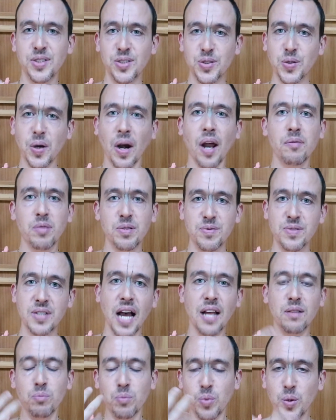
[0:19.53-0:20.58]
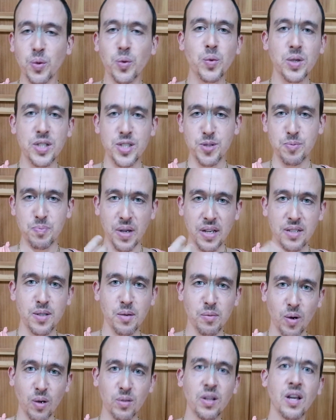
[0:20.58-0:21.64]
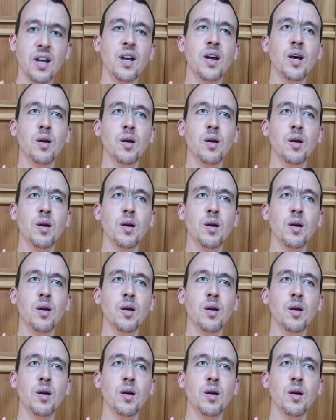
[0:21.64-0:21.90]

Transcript: described of that book which speaks about